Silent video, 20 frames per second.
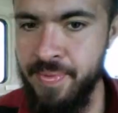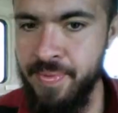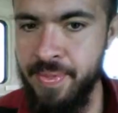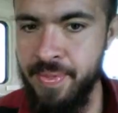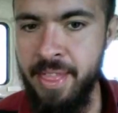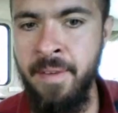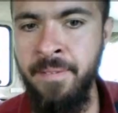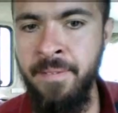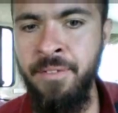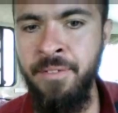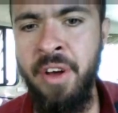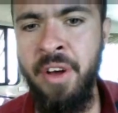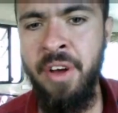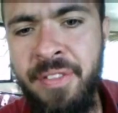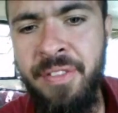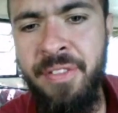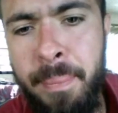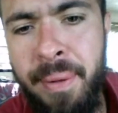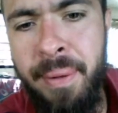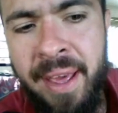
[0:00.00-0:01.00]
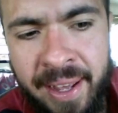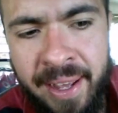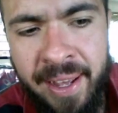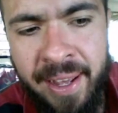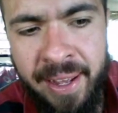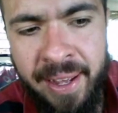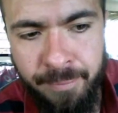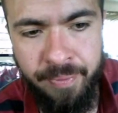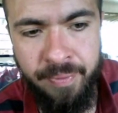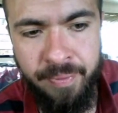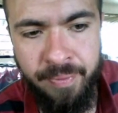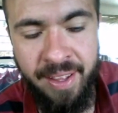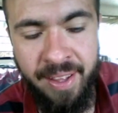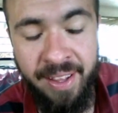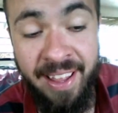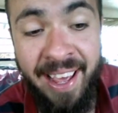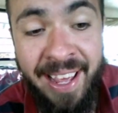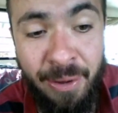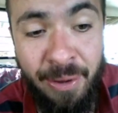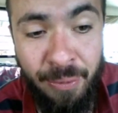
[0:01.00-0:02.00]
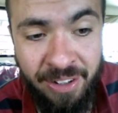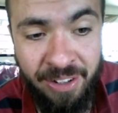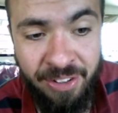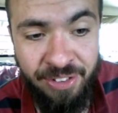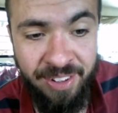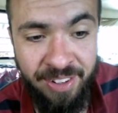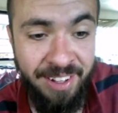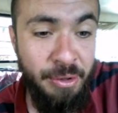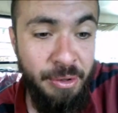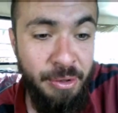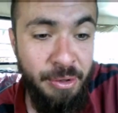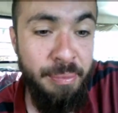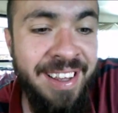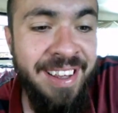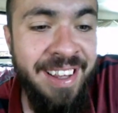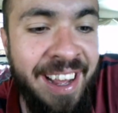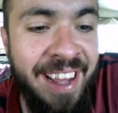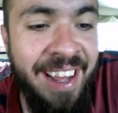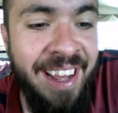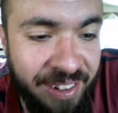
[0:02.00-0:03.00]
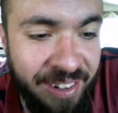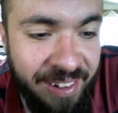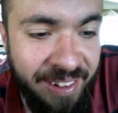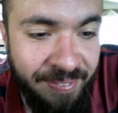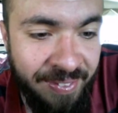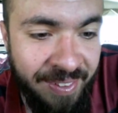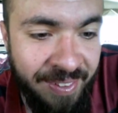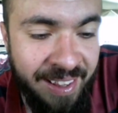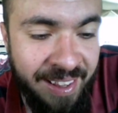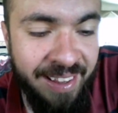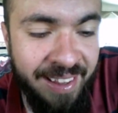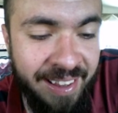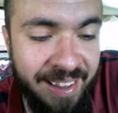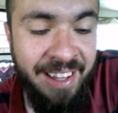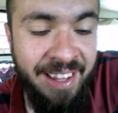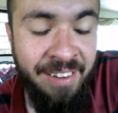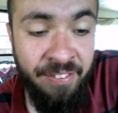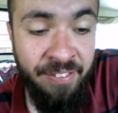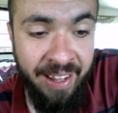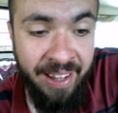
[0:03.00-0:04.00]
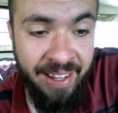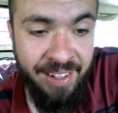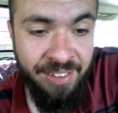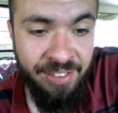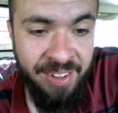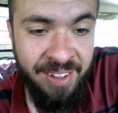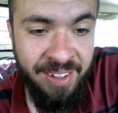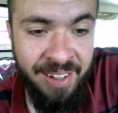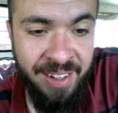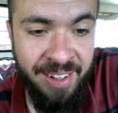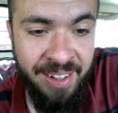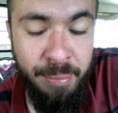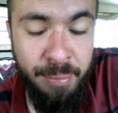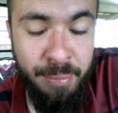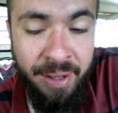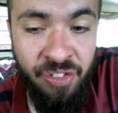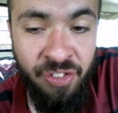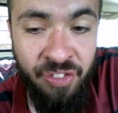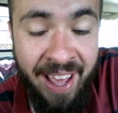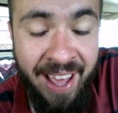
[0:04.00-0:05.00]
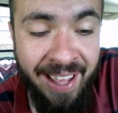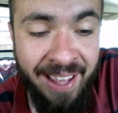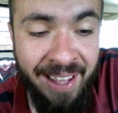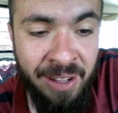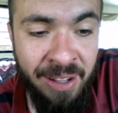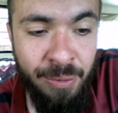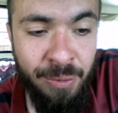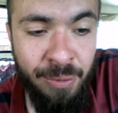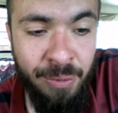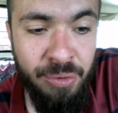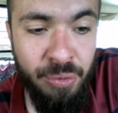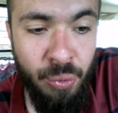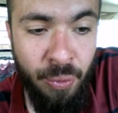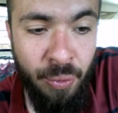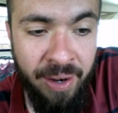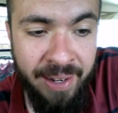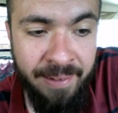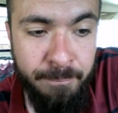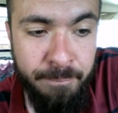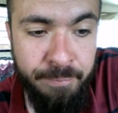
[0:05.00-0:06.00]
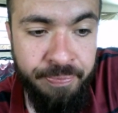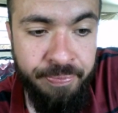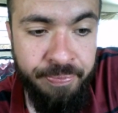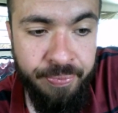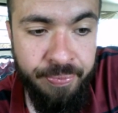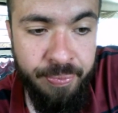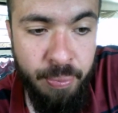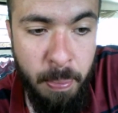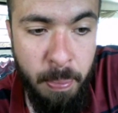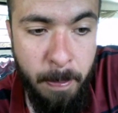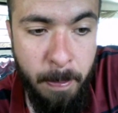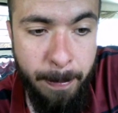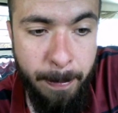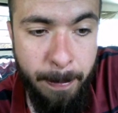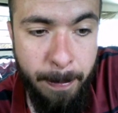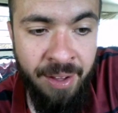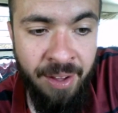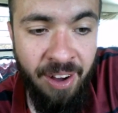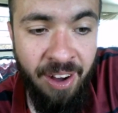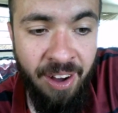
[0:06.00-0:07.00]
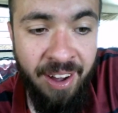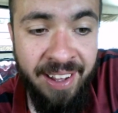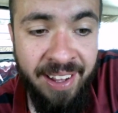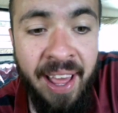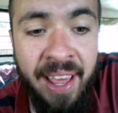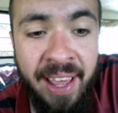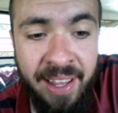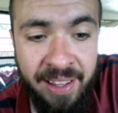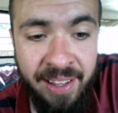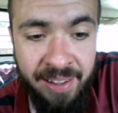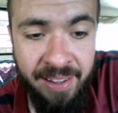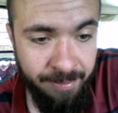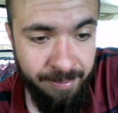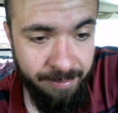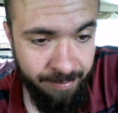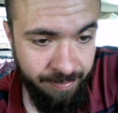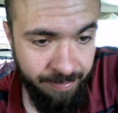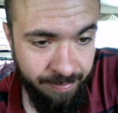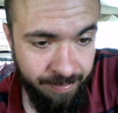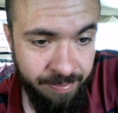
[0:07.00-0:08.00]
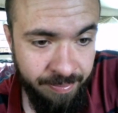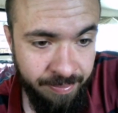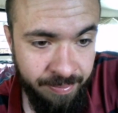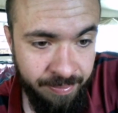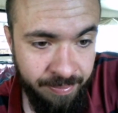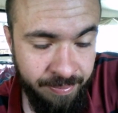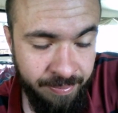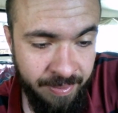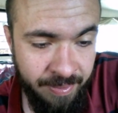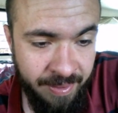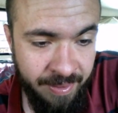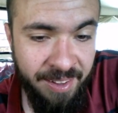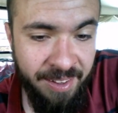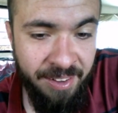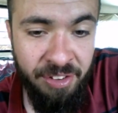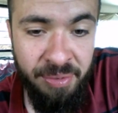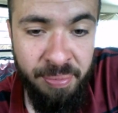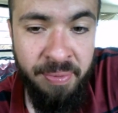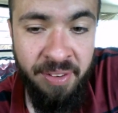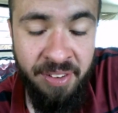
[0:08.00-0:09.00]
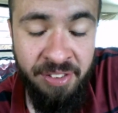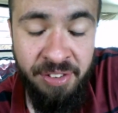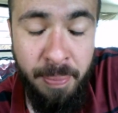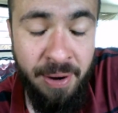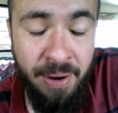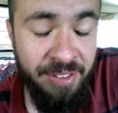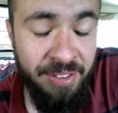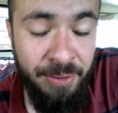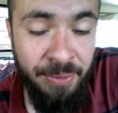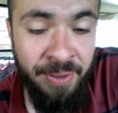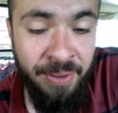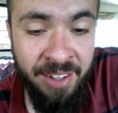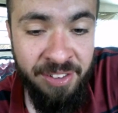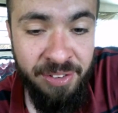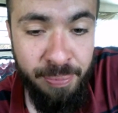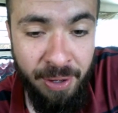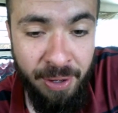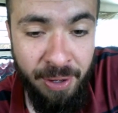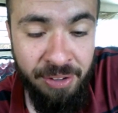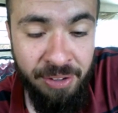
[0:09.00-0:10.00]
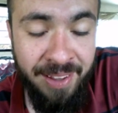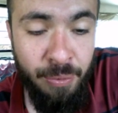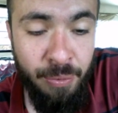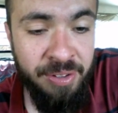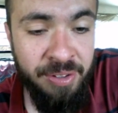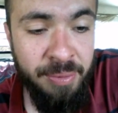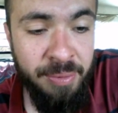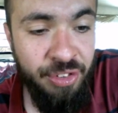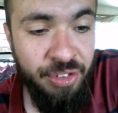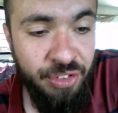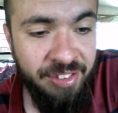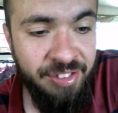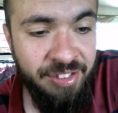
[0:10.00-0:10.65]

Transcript: Talking about the pain and anguish and humiliation that he faced because fag was written on a cake. This person who supposedly worships Jesus.